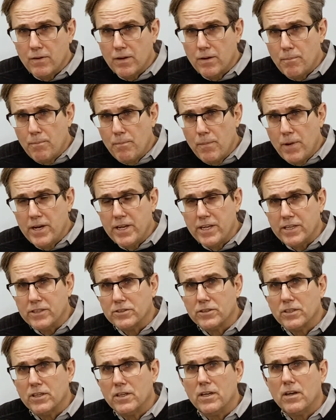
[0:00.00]
Monies.
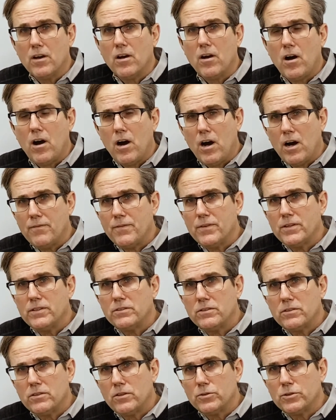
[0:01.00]
Often in
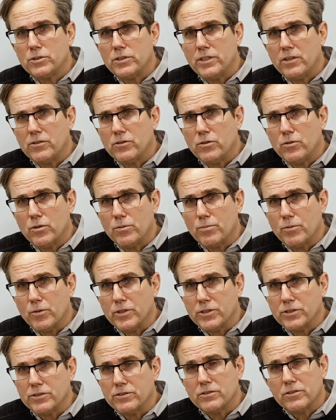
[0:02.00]
closely held
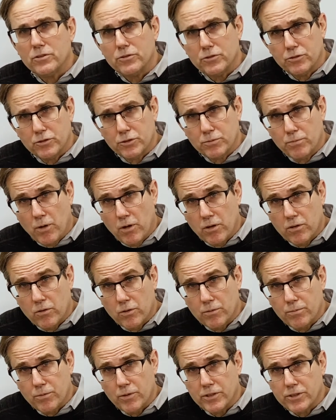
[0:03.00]
corporations, those are small
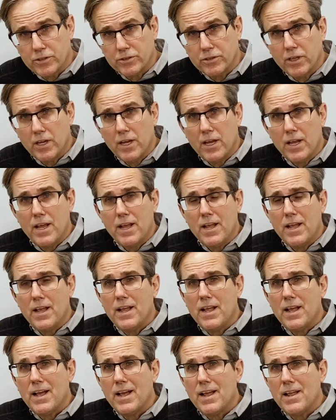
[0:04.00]
corporations,
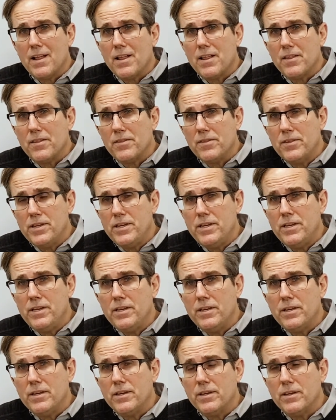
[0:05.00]
a
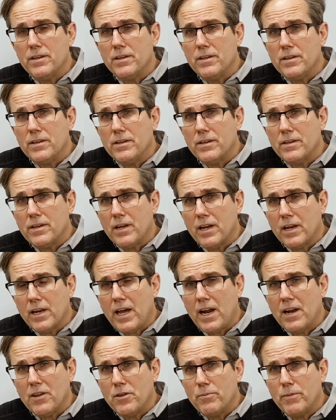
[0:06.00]
lot
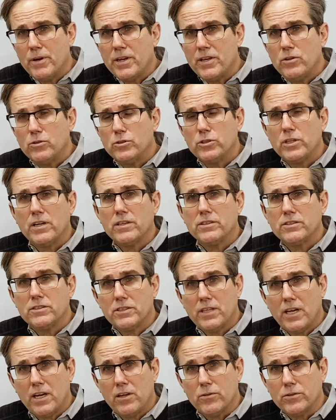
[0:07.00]
of the money goes out in
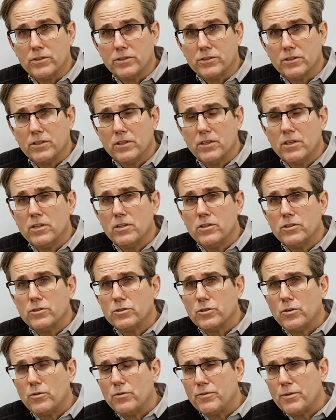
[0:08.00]
salaries.
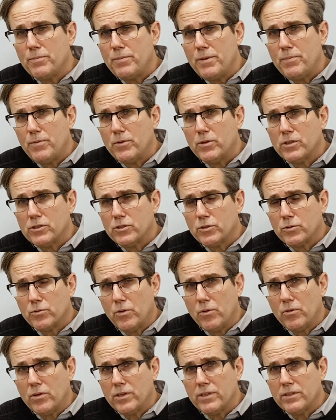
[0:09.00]
So if the people
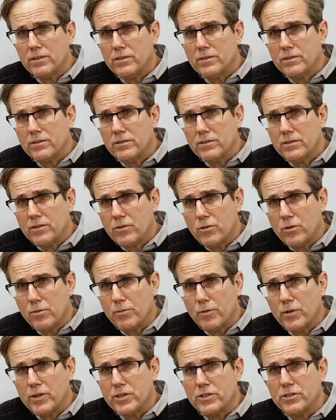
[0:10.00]
controlling the
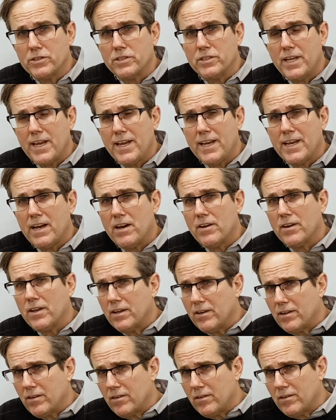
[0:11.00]
corporation take out
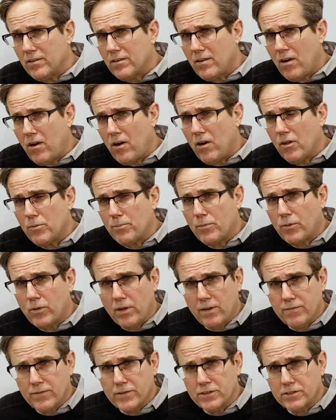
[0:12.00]
all the
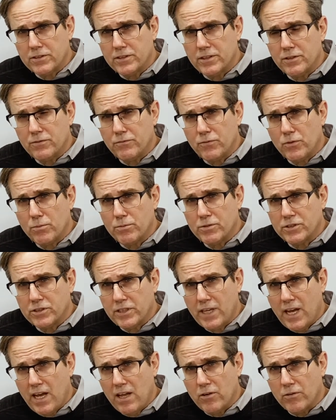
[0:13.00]
profits in the form of
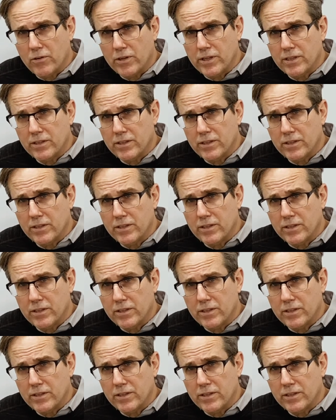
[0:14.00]
salary,